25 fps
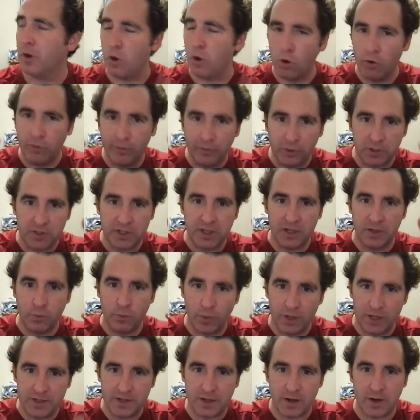Overton
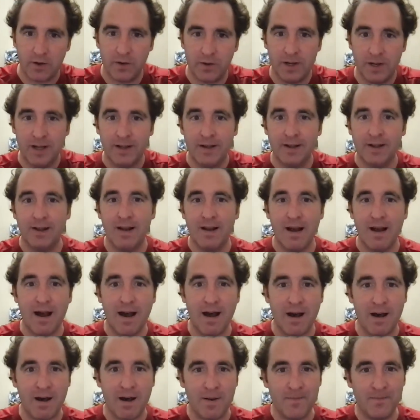window.
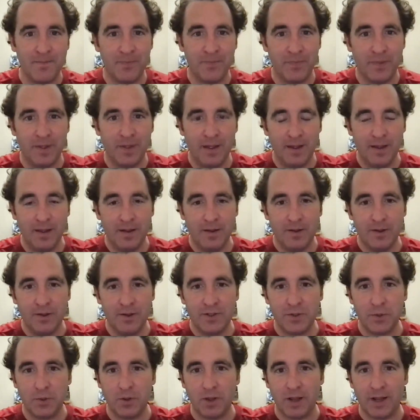
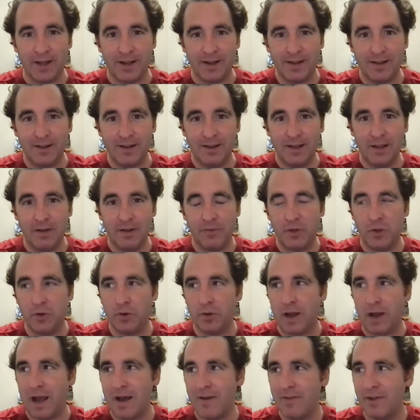So like if you're
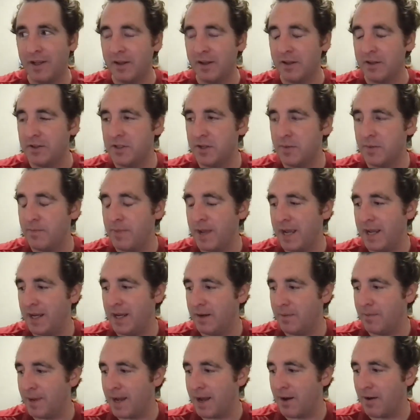having a debate
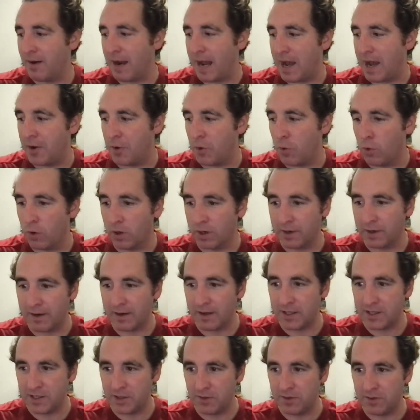about how to
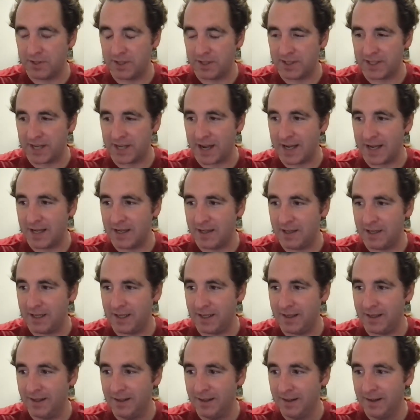organize your
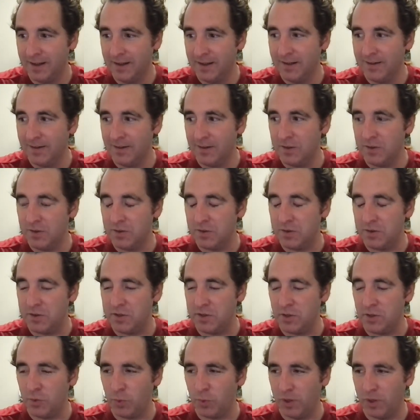society, do
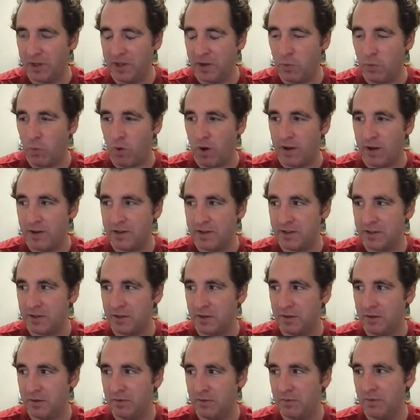you really want
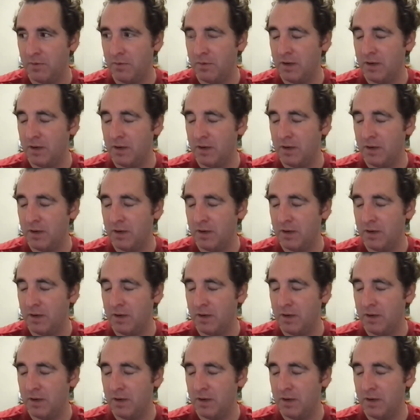to